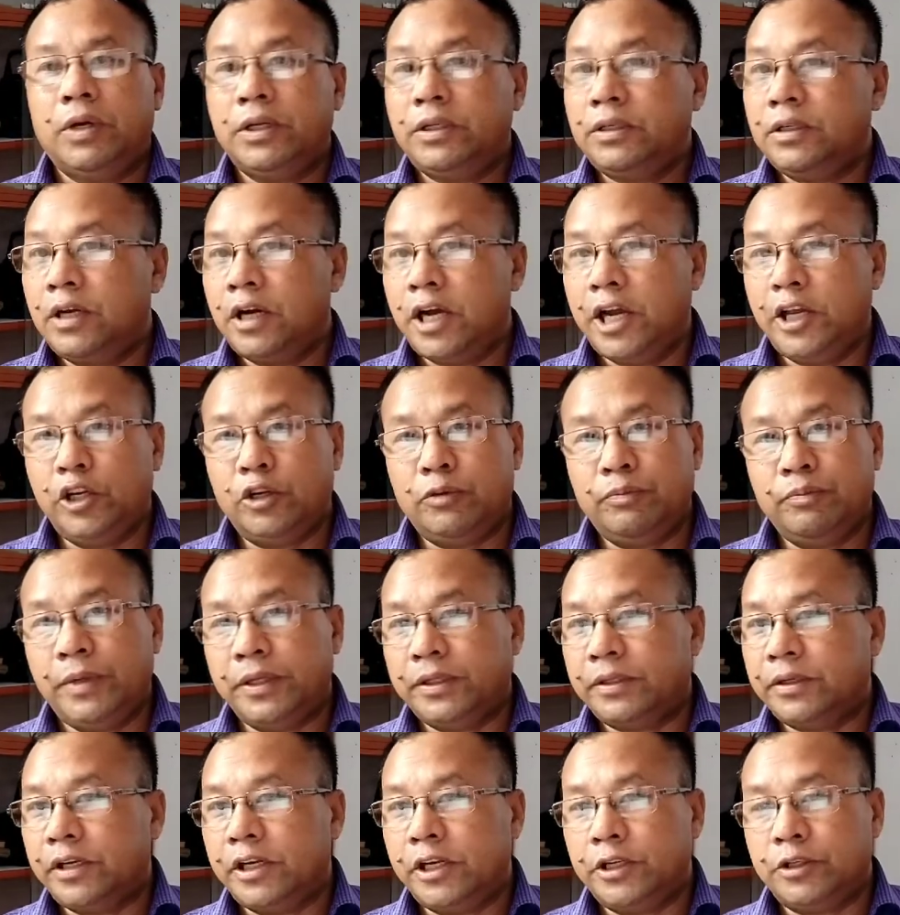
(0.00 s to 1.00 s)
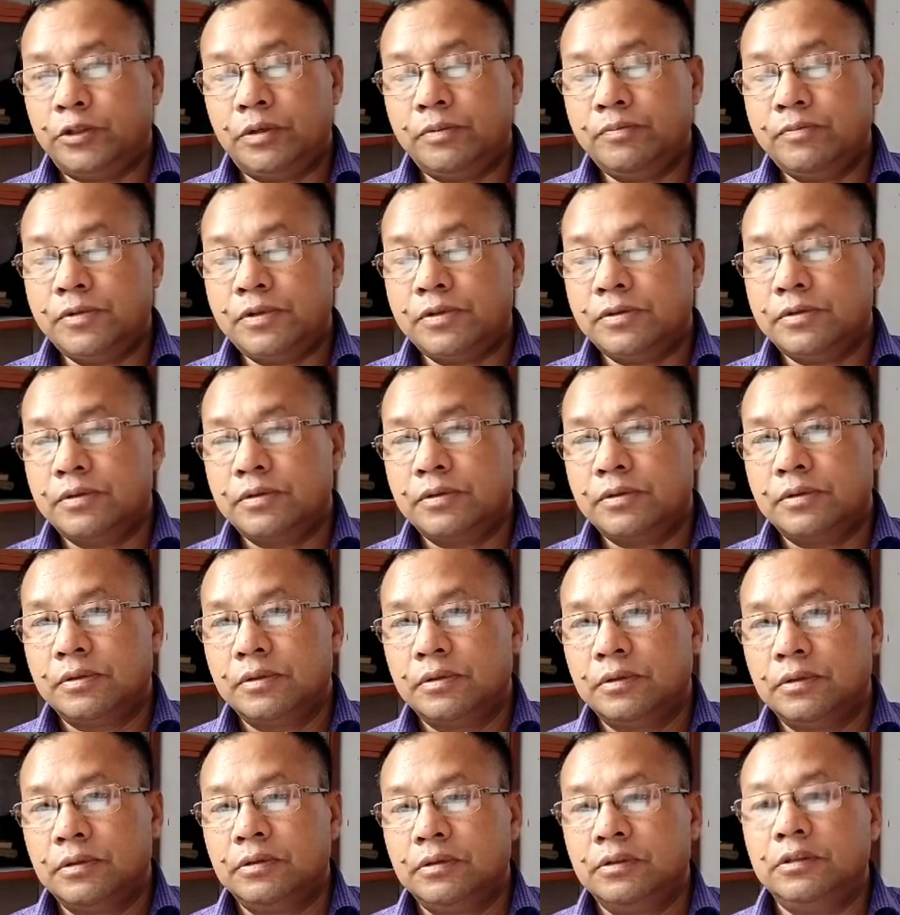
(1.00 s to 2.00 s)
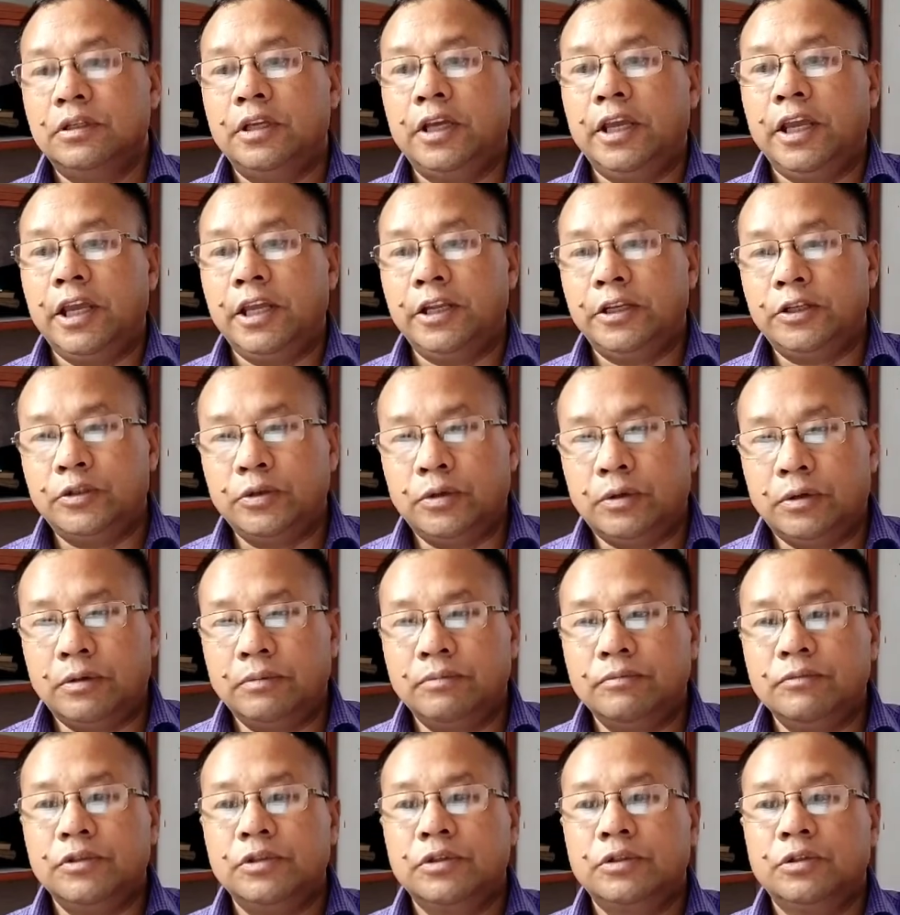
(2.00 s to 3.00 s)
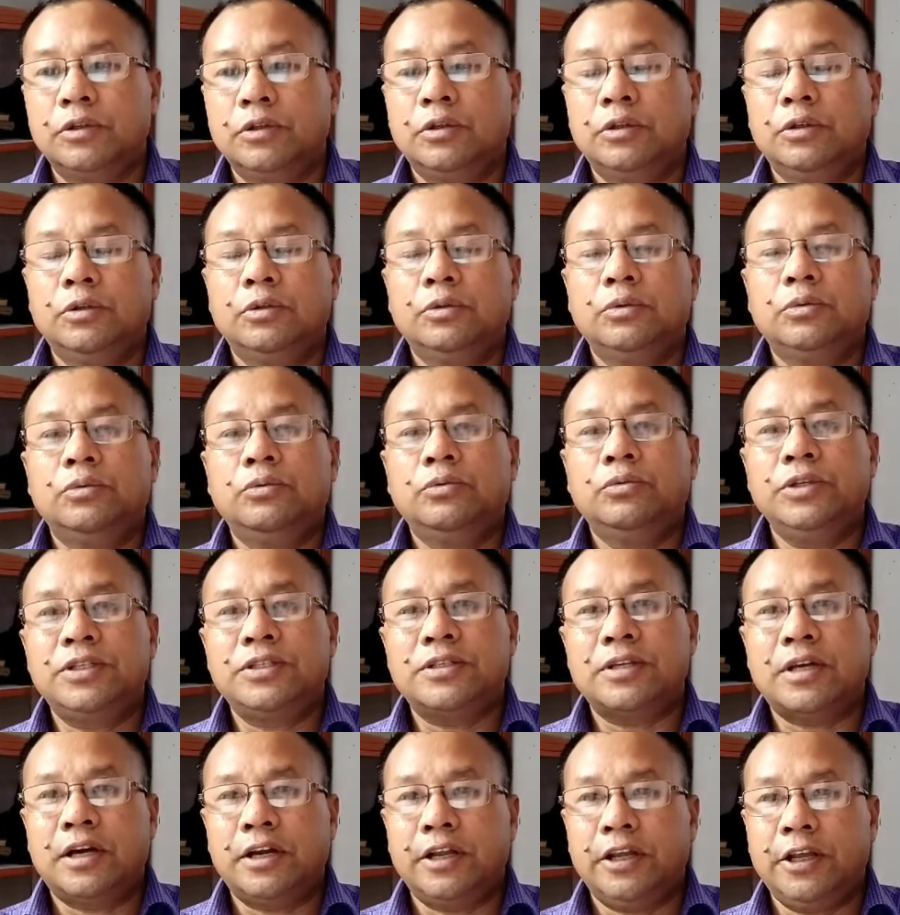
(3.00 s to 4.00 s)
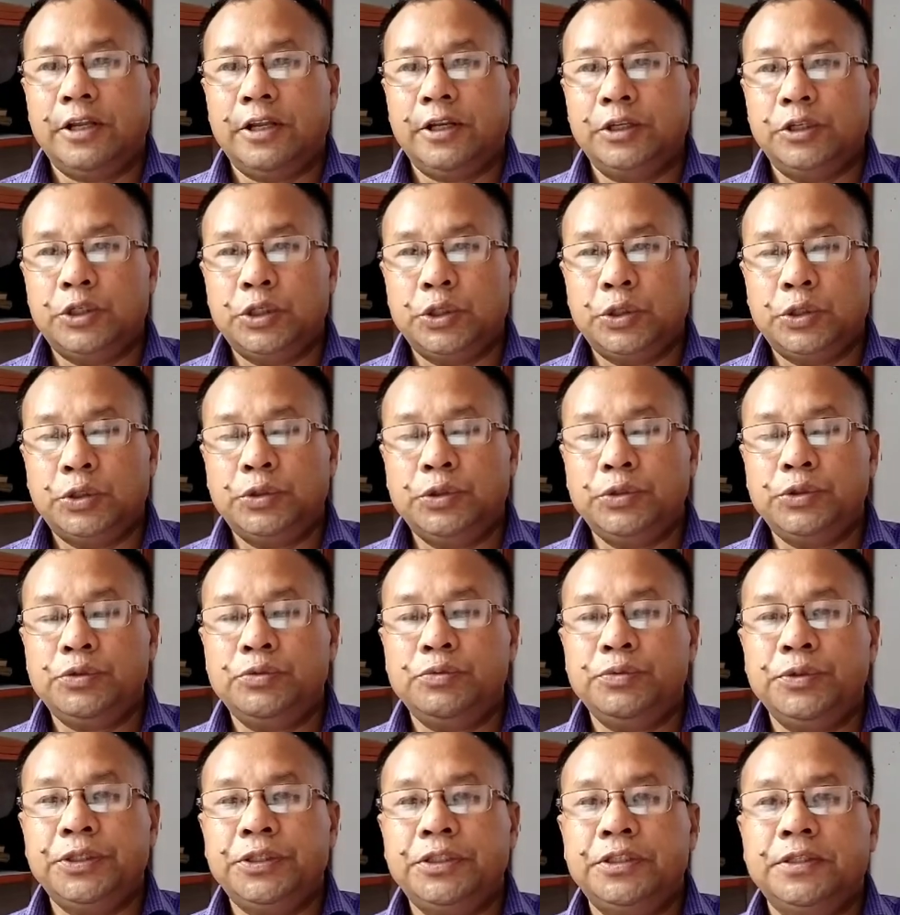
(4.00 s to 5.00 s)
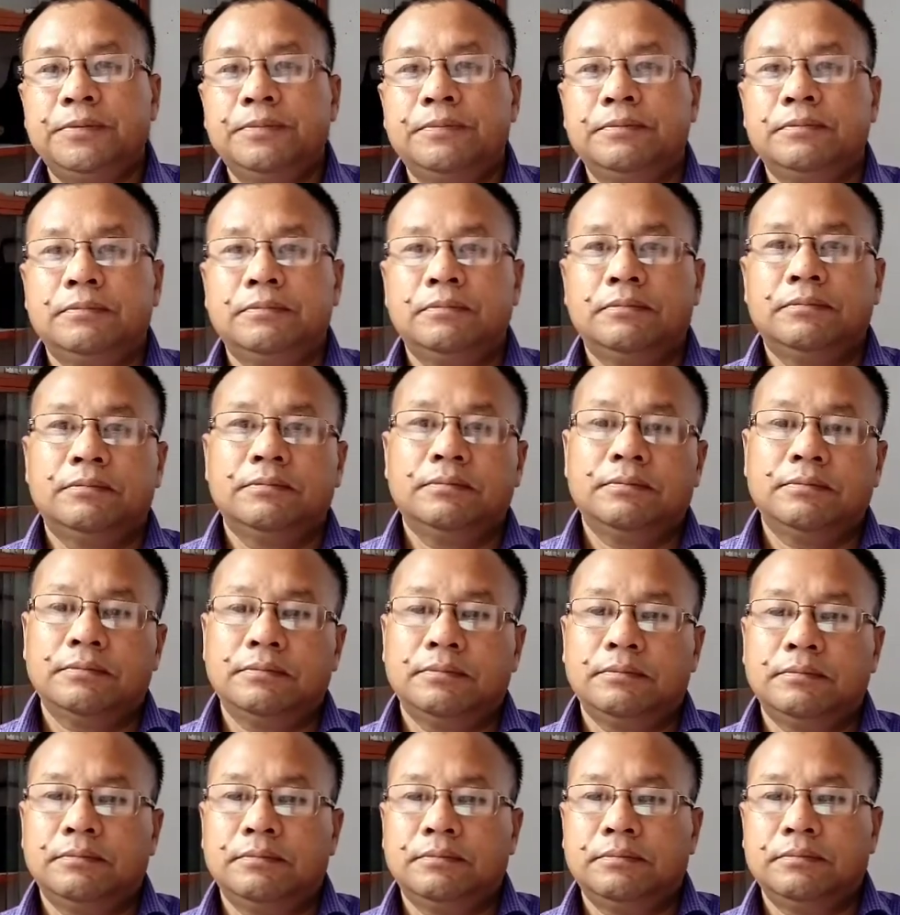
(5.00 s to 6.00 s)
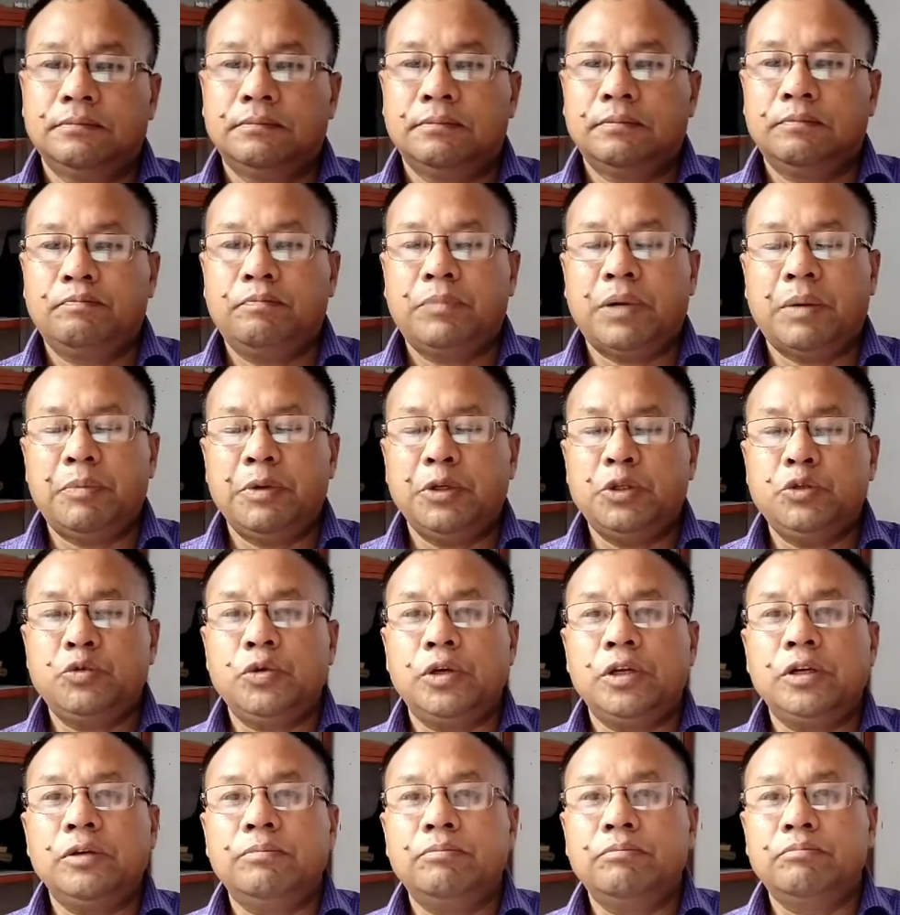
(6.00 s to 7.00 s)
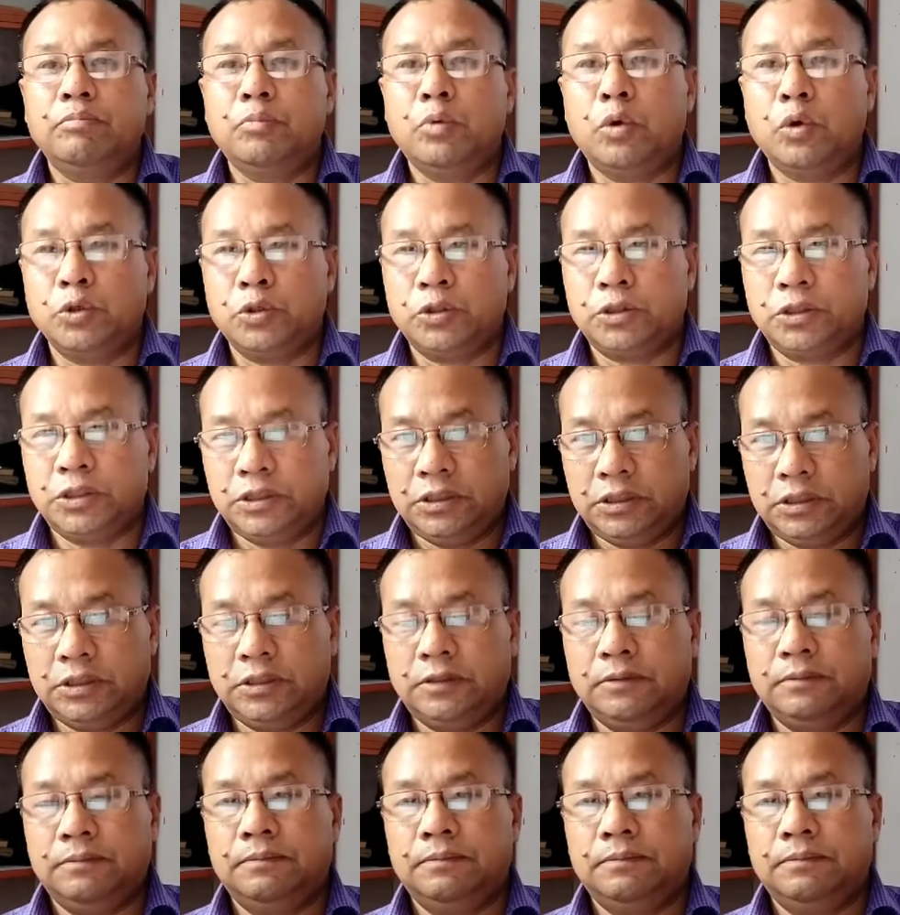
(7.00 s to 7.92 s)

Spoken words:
What kind of material atoms? The atoms which are endowed with perpetual motion,